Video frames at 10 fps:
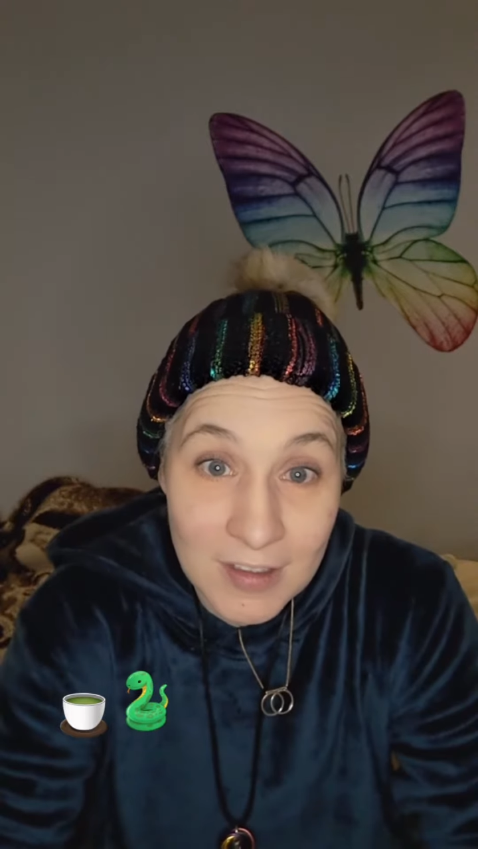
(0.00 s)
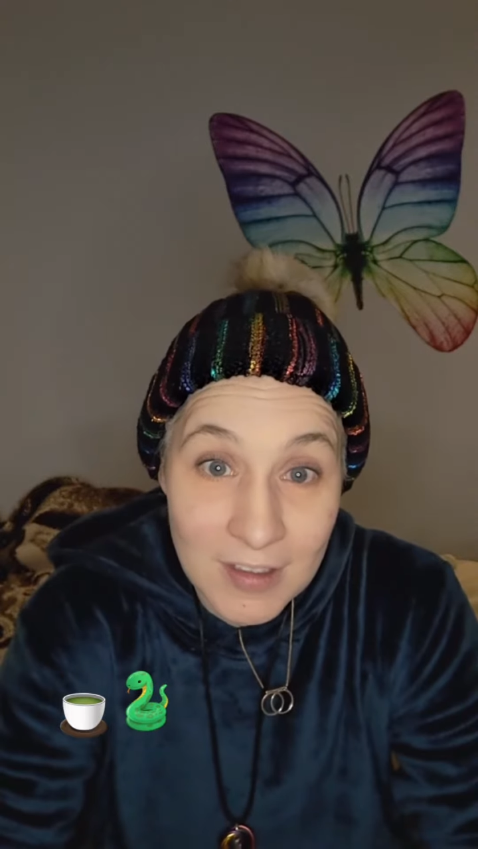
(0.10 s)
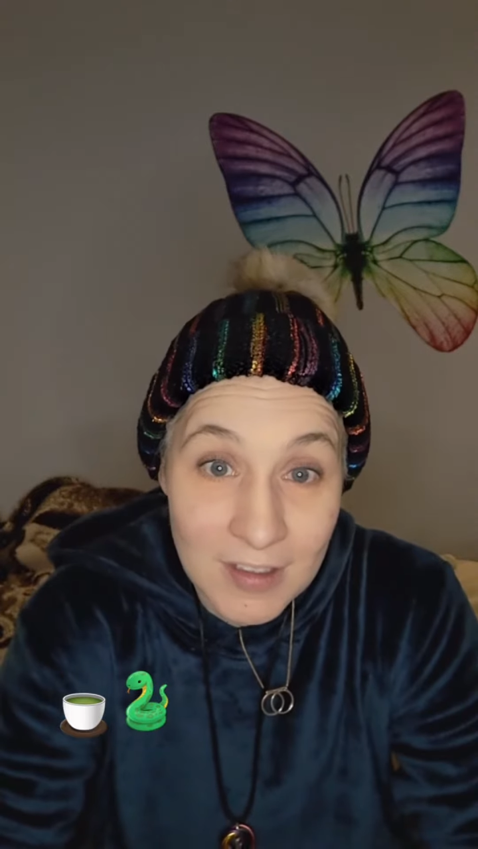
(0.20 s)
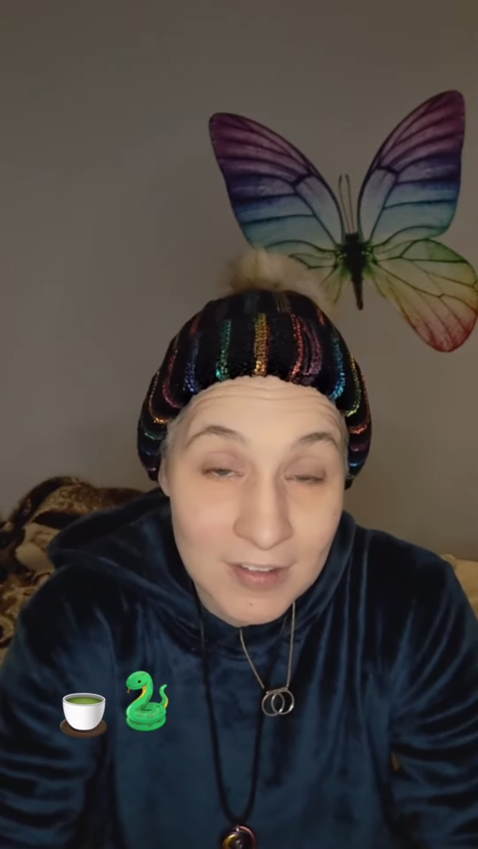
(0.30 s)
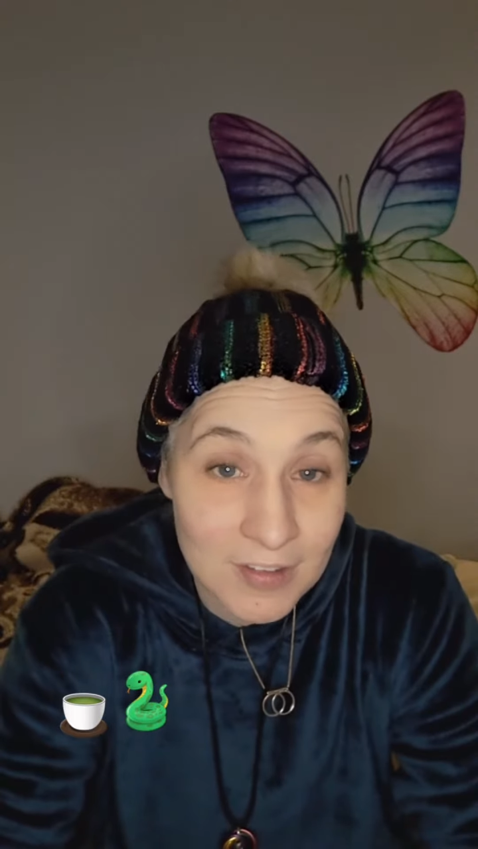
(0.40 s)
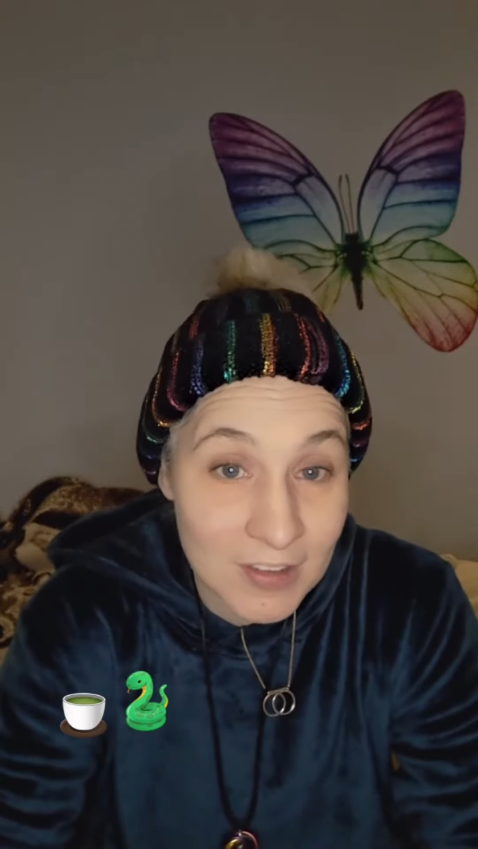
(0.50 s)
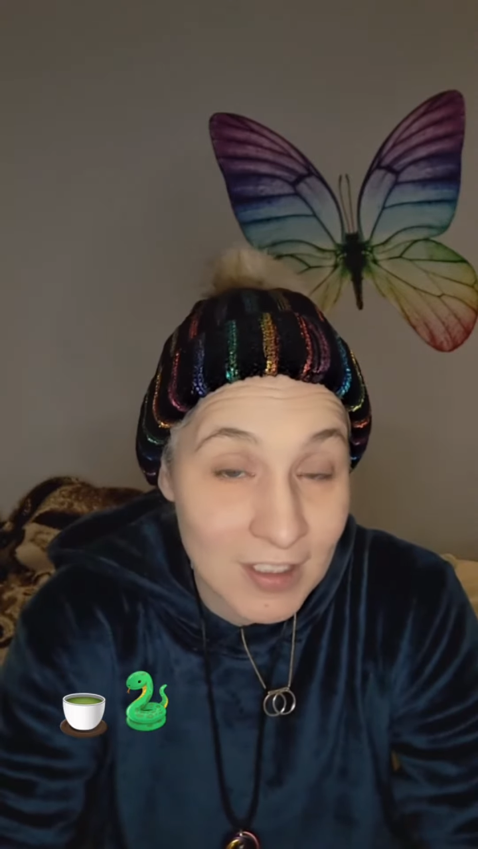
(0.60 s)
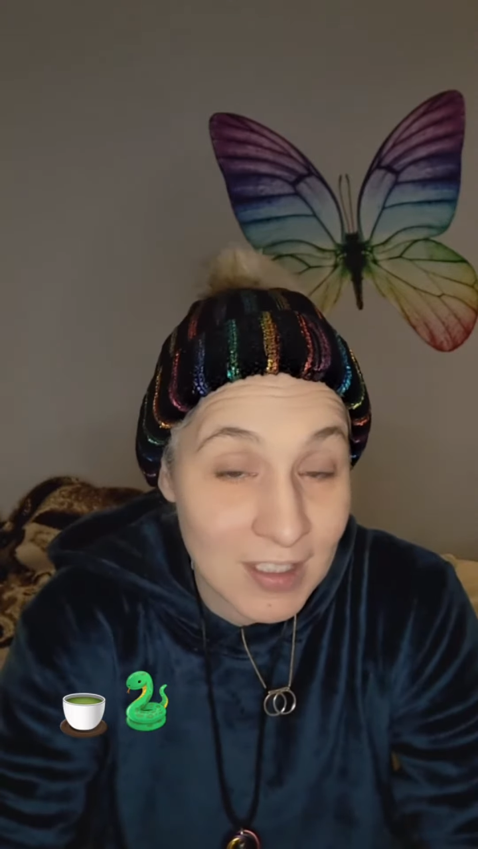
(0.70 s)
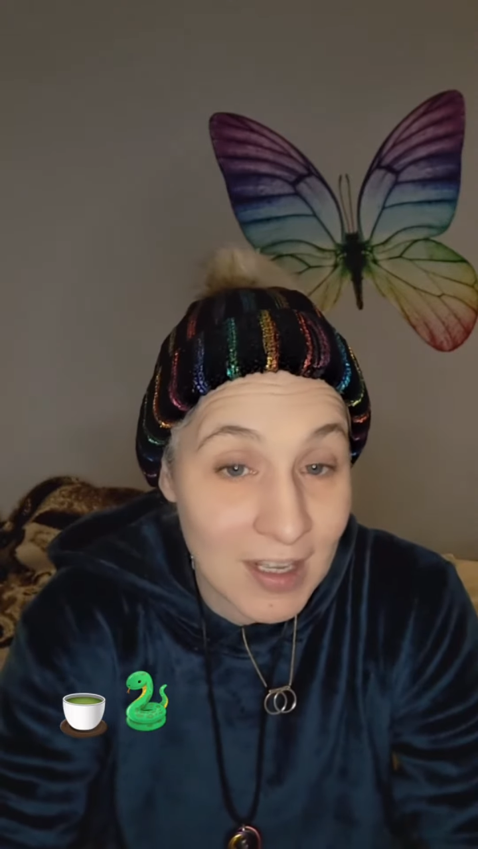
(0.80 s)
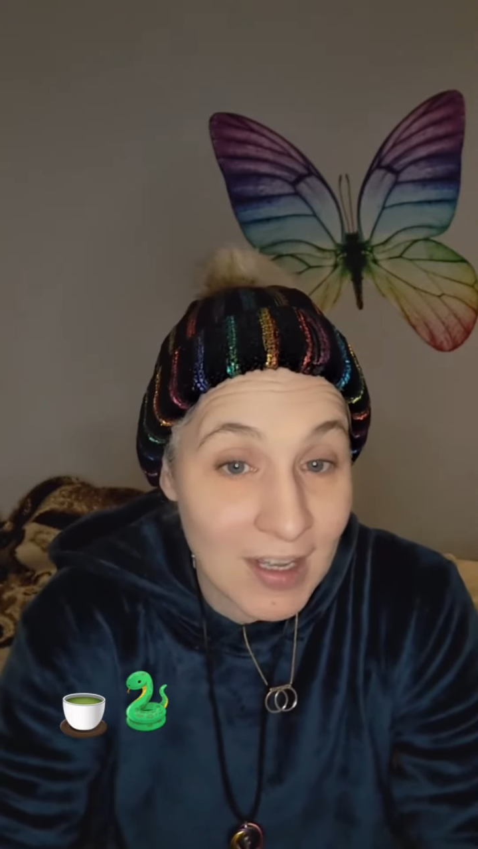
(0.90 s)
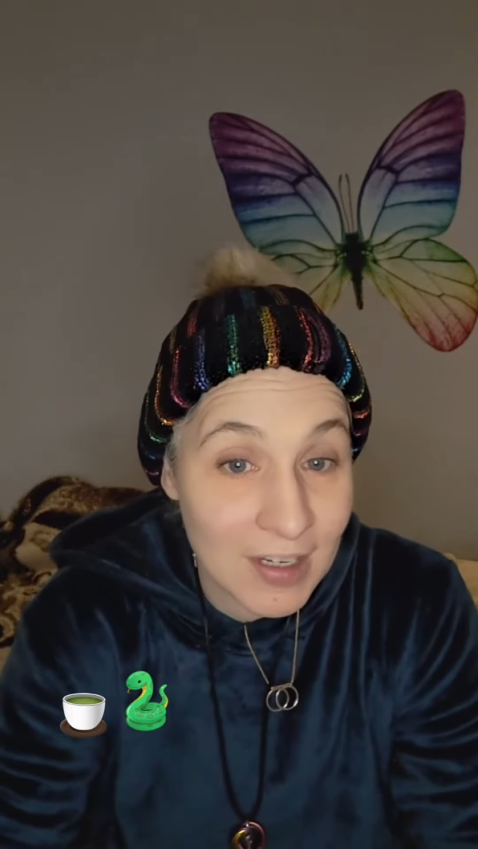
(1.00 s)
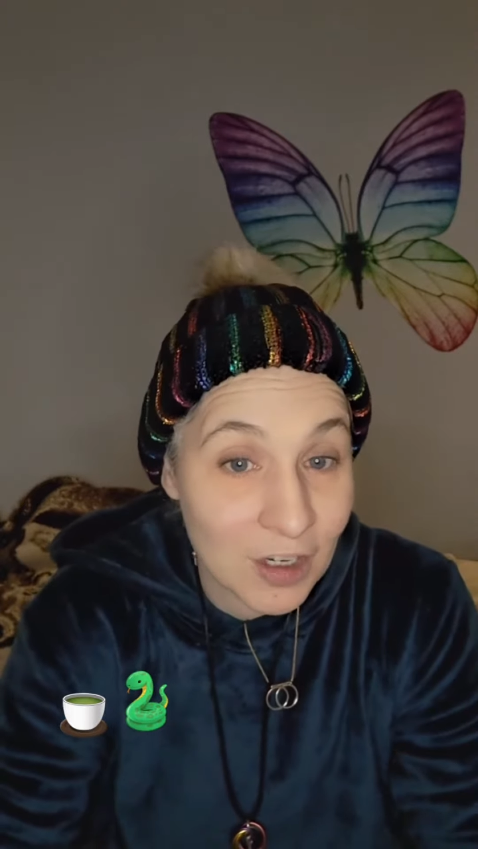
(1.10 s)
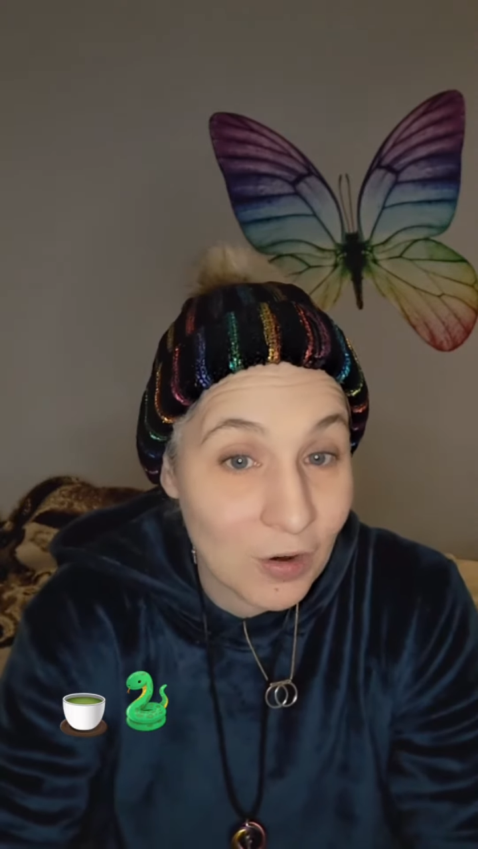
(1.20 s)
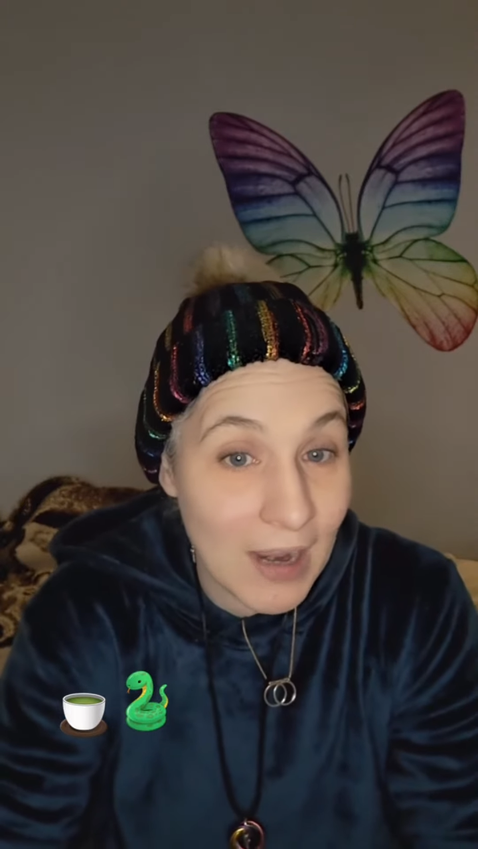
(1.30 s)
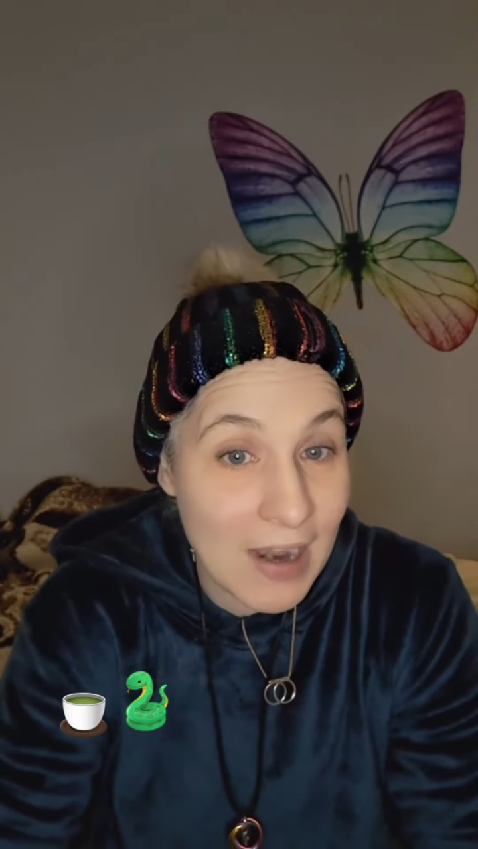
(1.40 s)
because there's a lot of
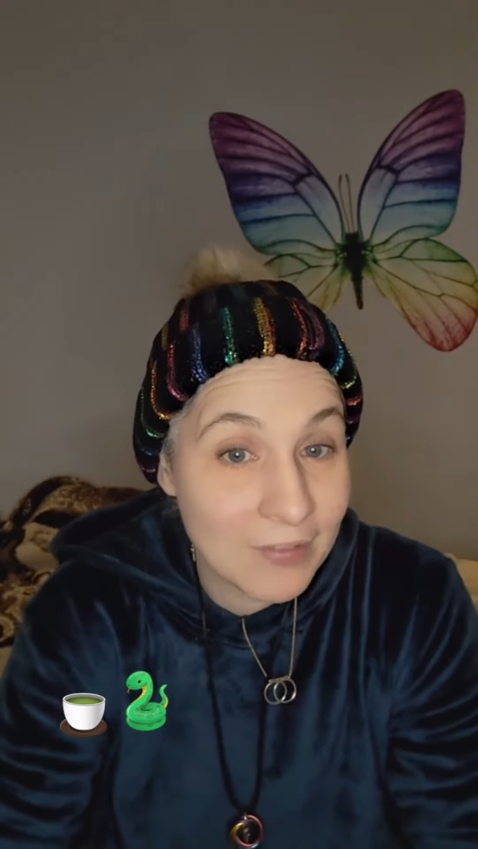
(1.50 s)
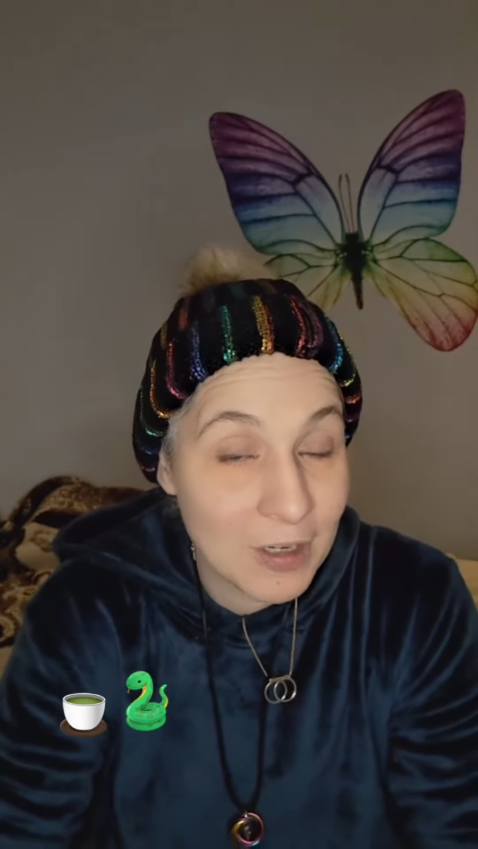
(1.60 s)
crafty